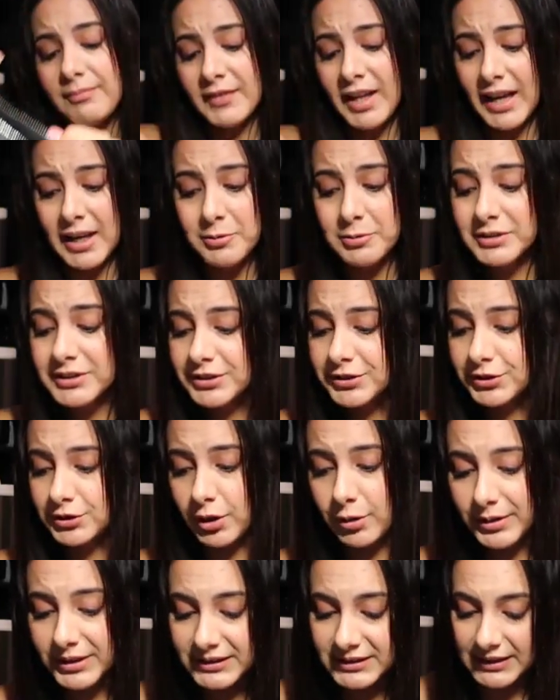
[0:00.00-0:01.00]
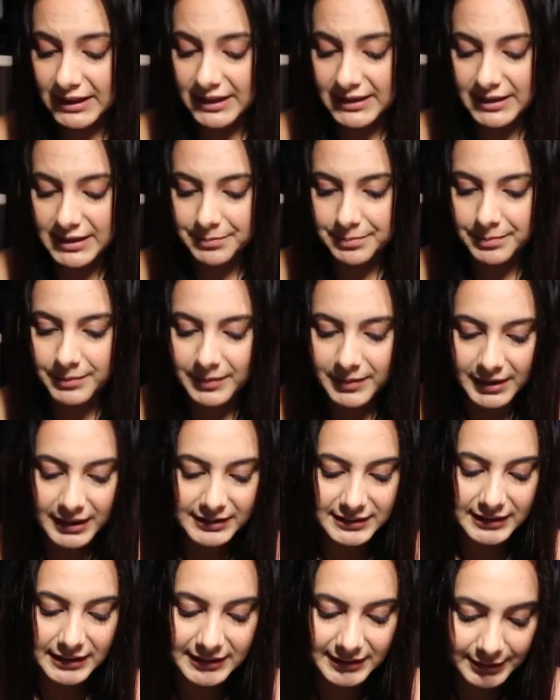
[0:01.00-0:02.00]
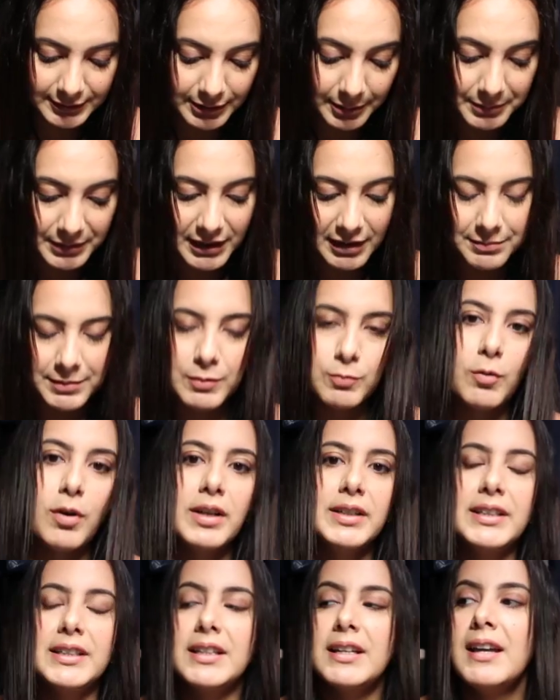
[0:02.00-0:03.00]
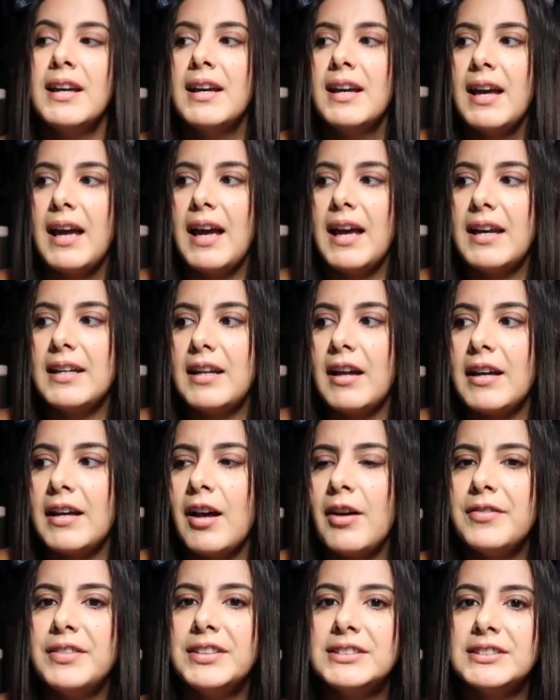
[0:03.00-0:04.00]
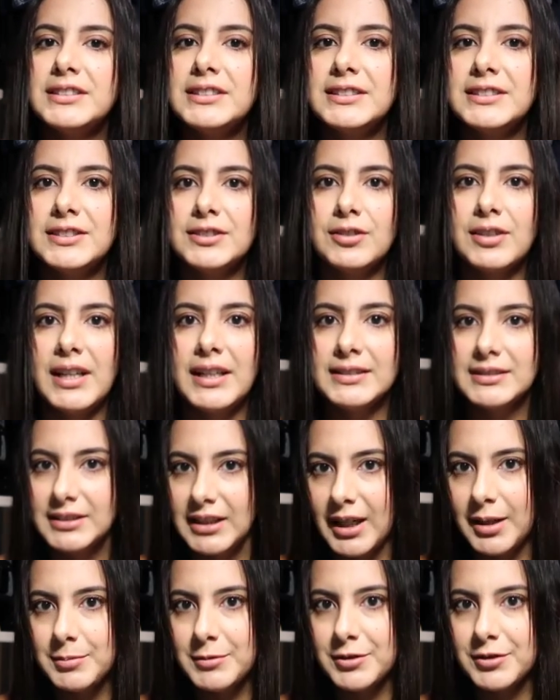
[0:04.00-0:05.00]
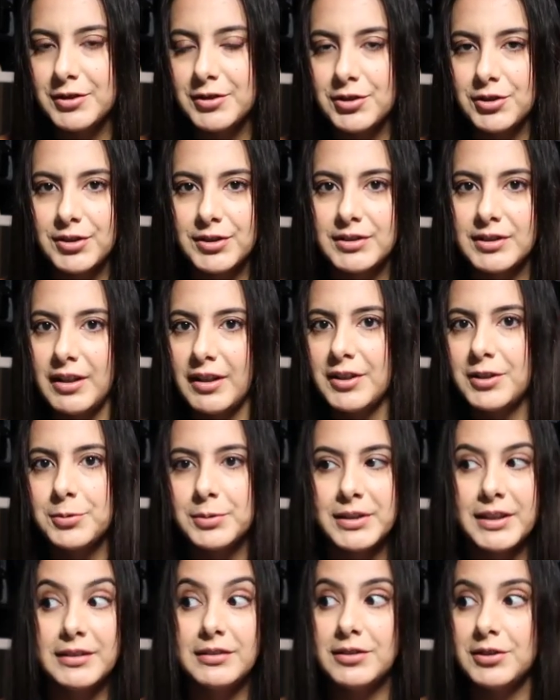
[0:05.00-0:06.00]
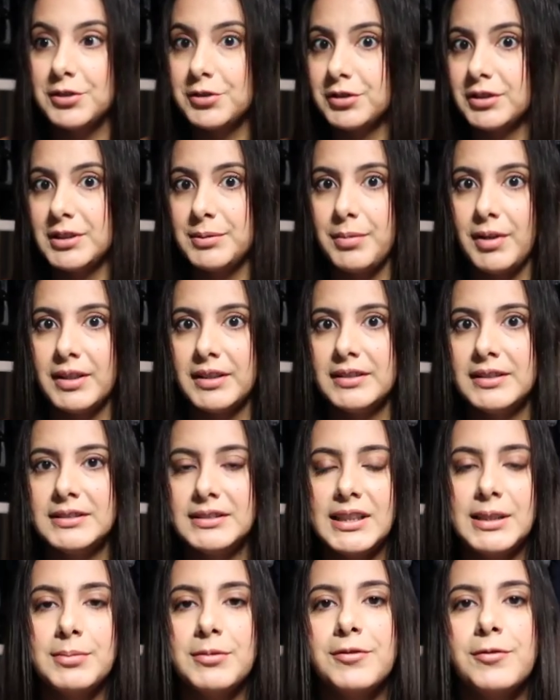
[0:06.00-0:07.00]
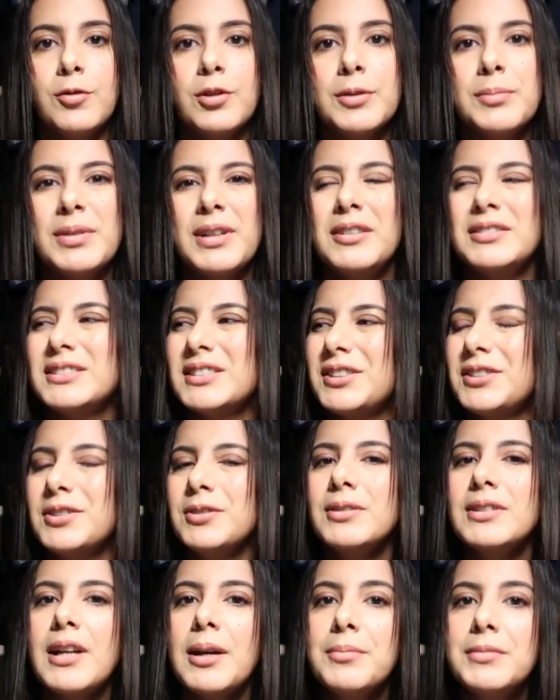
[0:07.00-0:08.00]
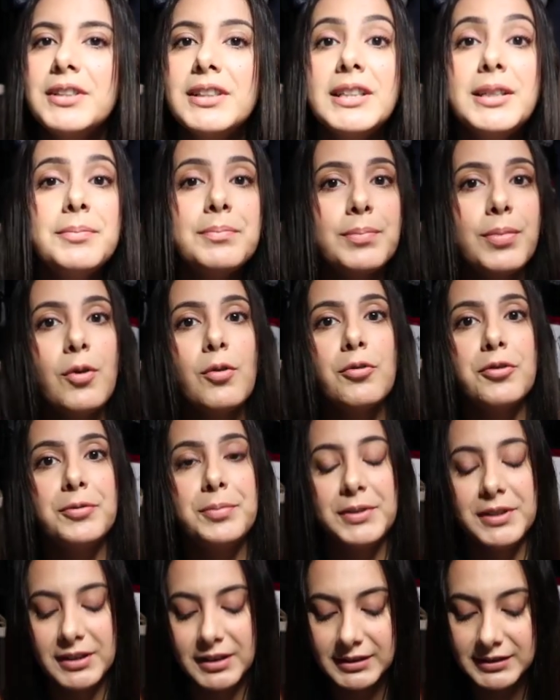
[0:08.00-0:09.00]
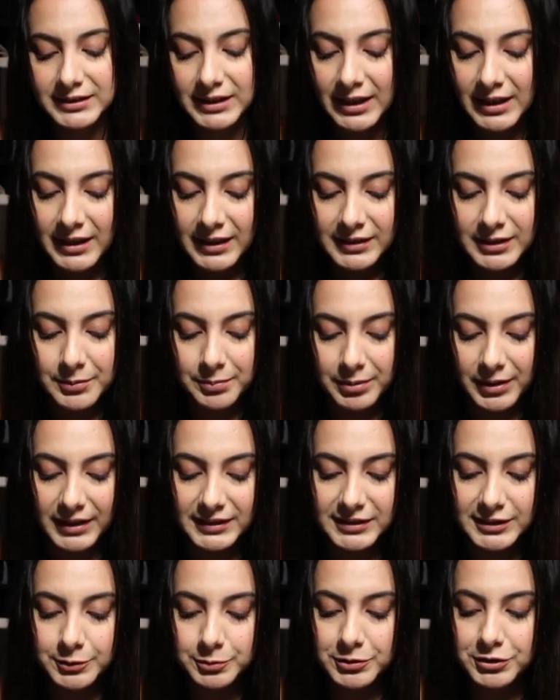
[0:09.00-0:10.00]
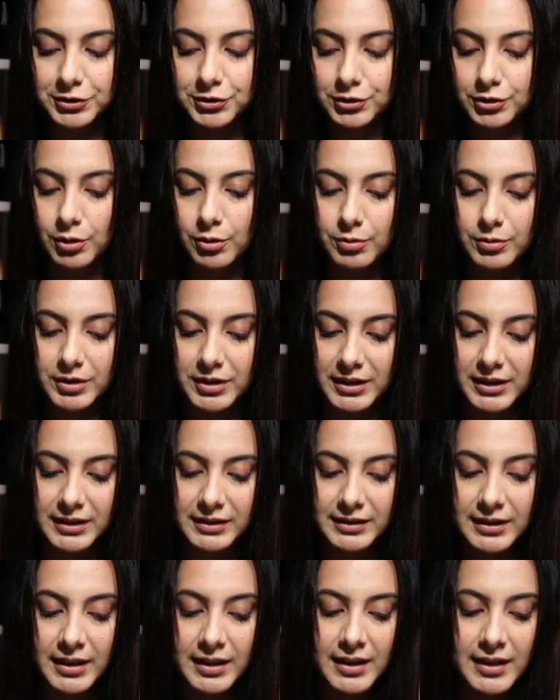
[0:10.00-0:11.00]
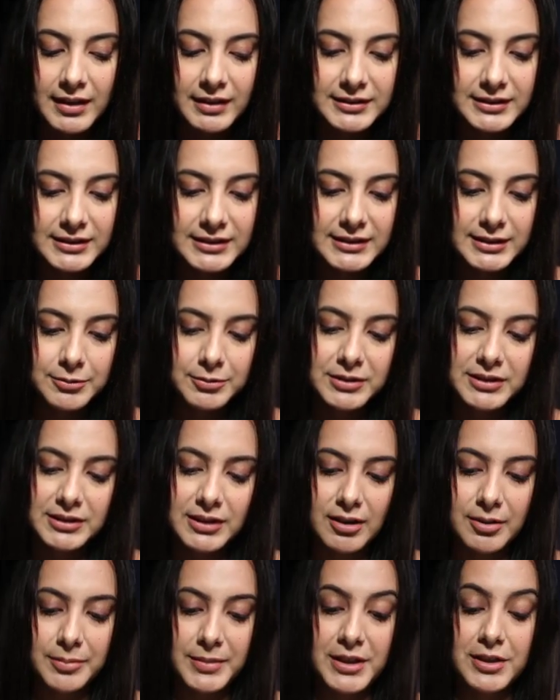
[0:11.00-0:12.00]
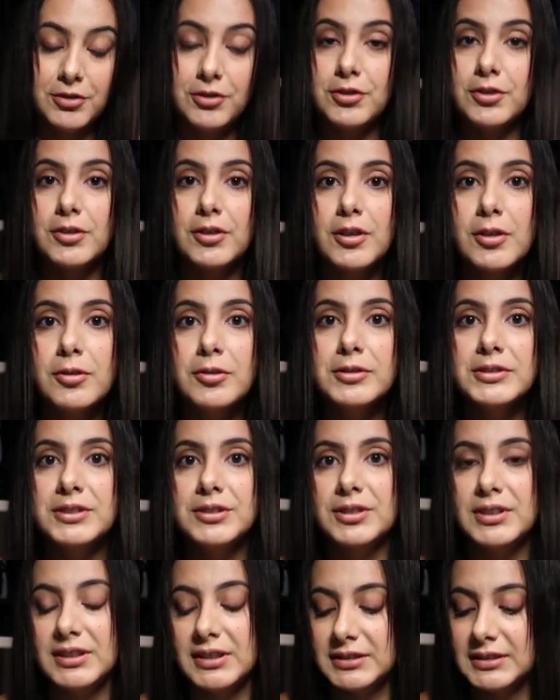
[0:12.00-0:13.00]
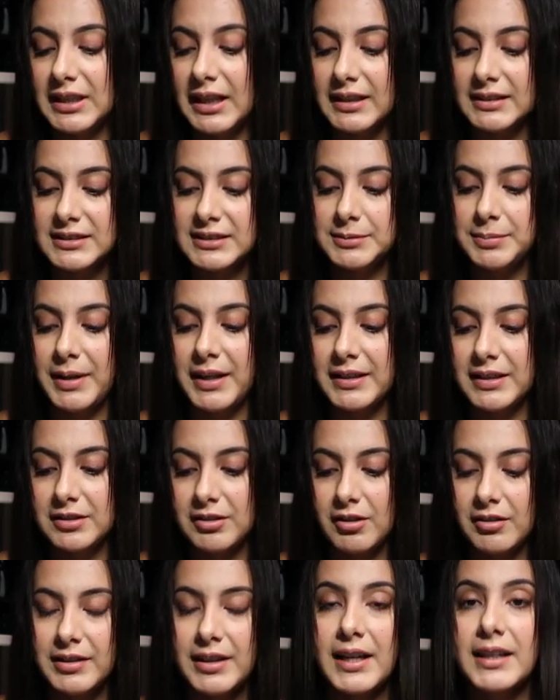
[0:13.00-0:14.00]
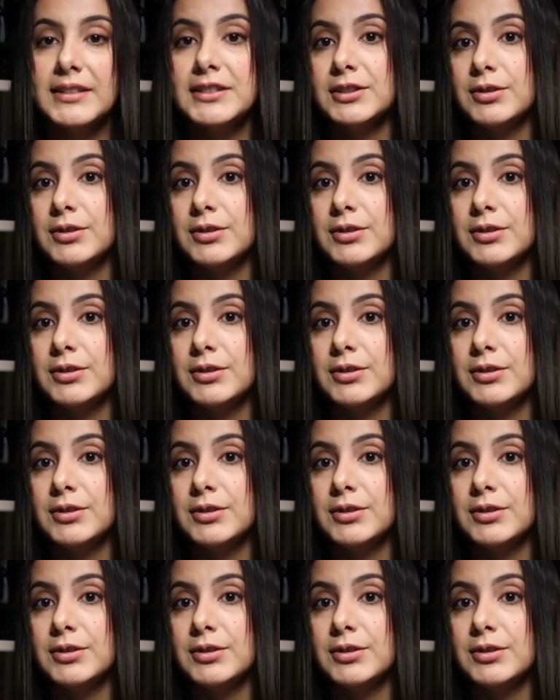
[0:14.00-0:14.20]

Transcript: I was so excited because it's something I've been wanting, and I obviously still had time to return the other one. I literally bought it the day before, but I was like, you know what, I'm gonna keep both because the prices were so good since it was in euros and you get the taxes back and all that.